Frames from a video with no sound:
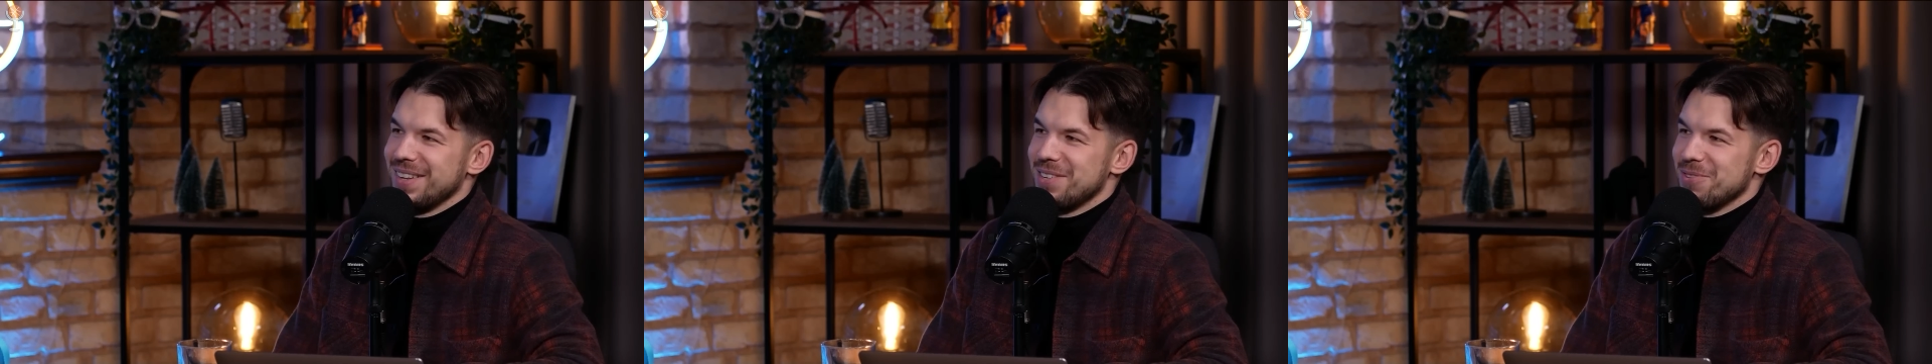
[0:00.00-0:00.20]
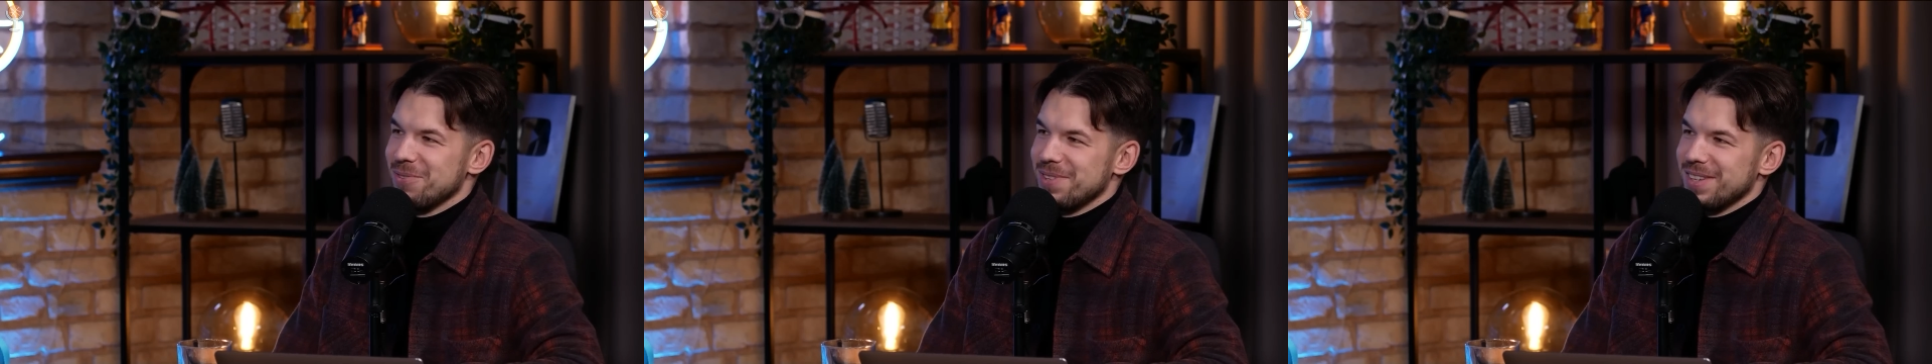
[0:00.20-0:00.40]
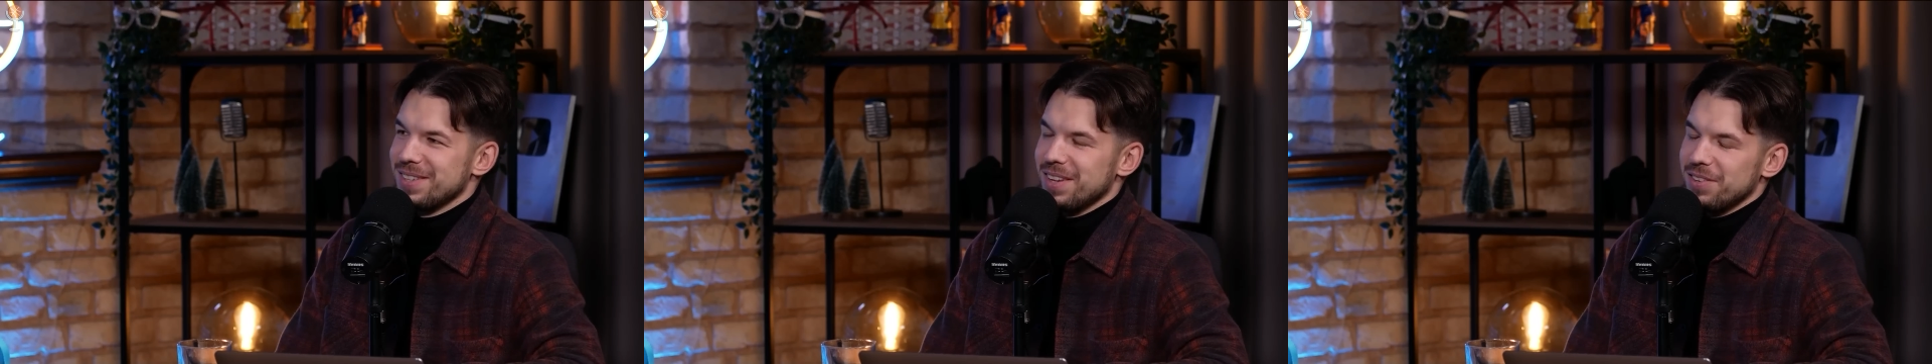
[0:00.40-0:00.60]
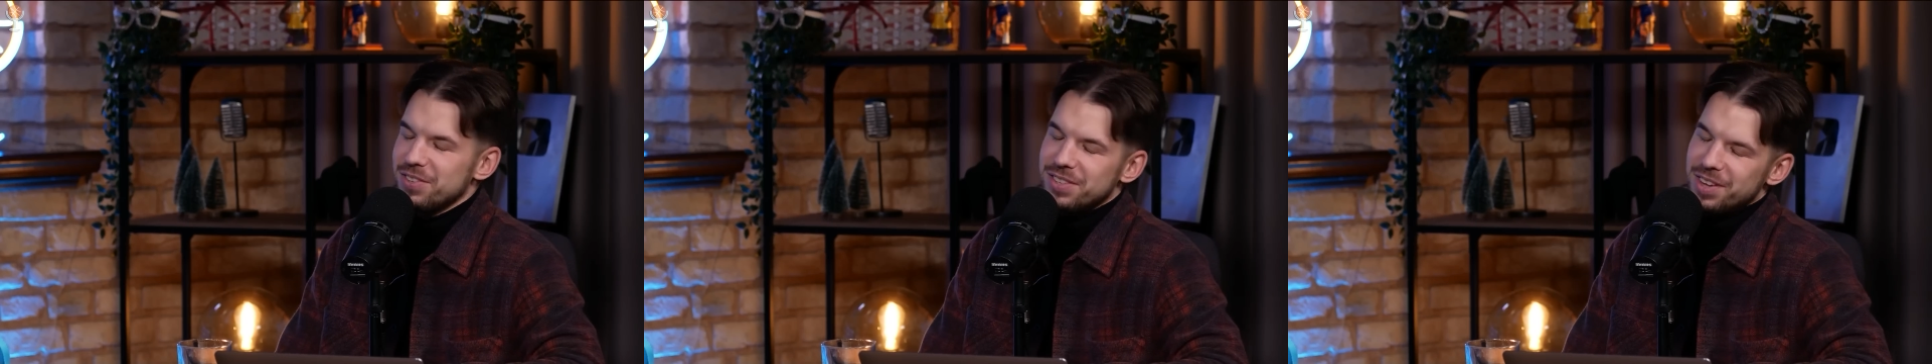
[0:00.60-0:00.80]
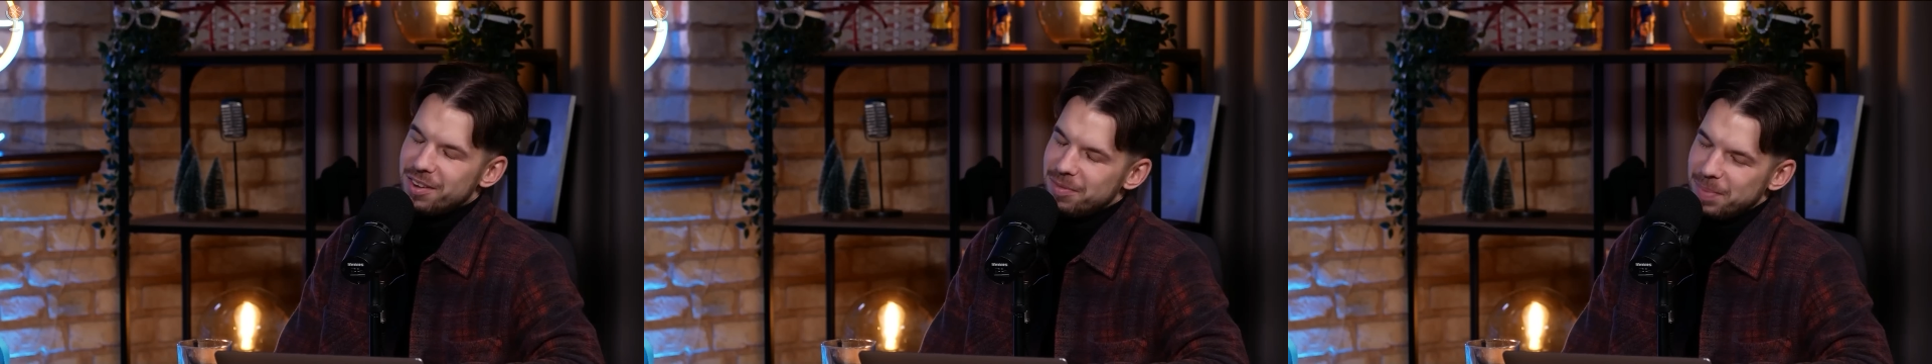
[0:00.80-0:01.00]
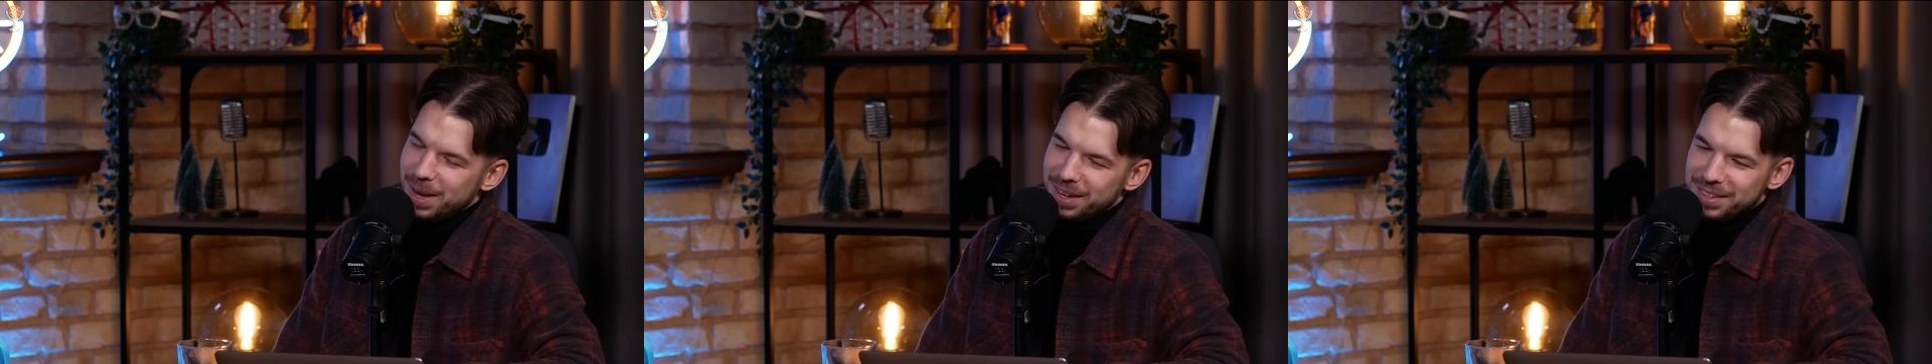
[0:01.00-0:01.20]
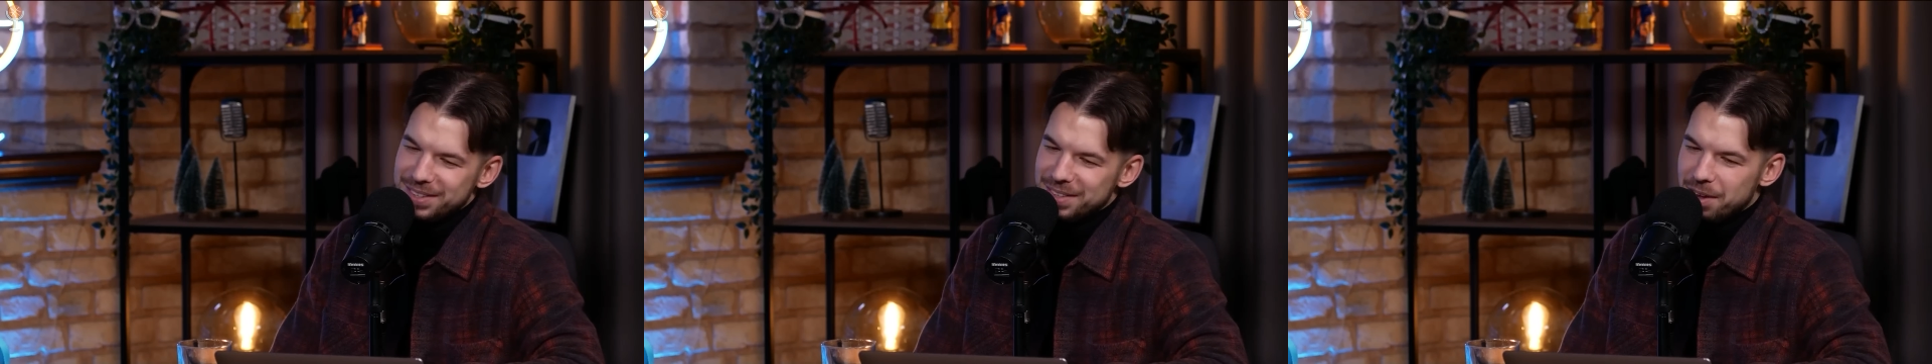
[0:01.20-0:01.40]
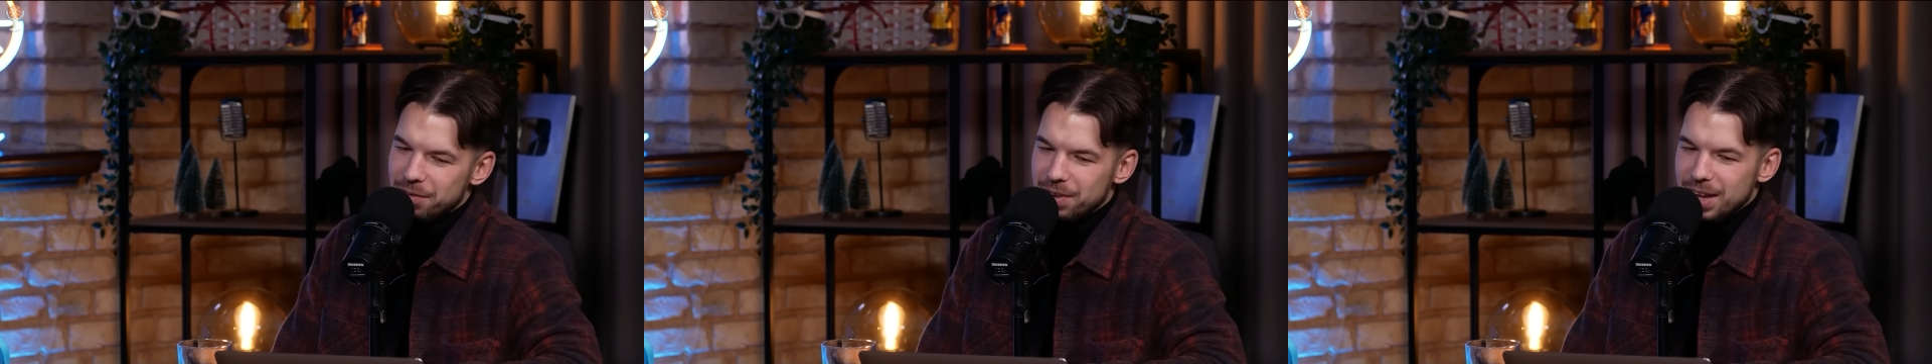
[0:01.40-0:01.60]
Choosing it's tough, man.
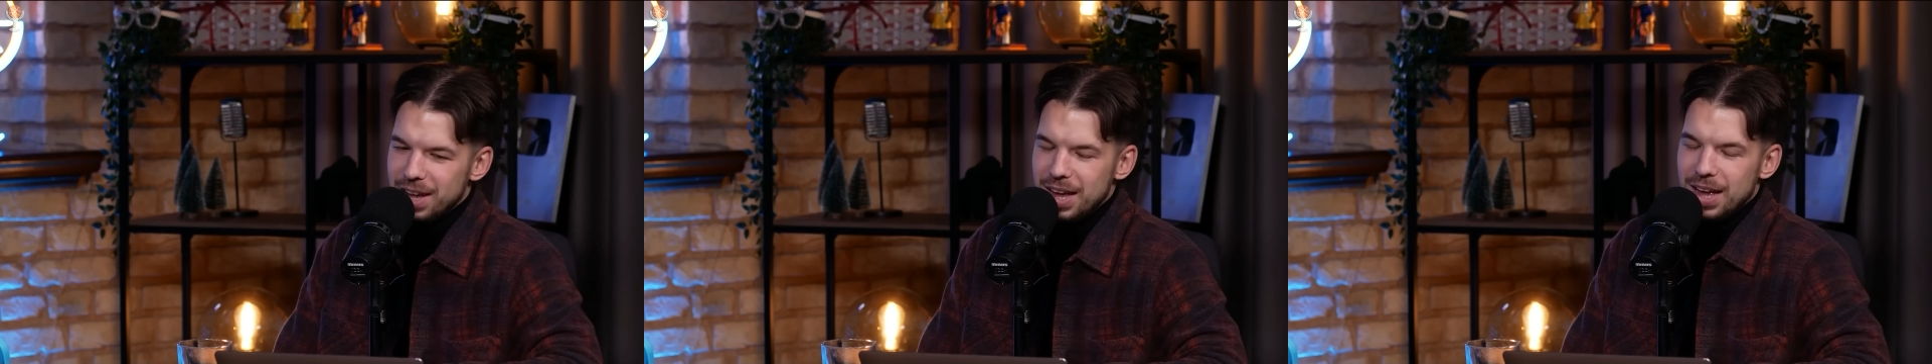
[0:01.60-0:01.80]
It's tough.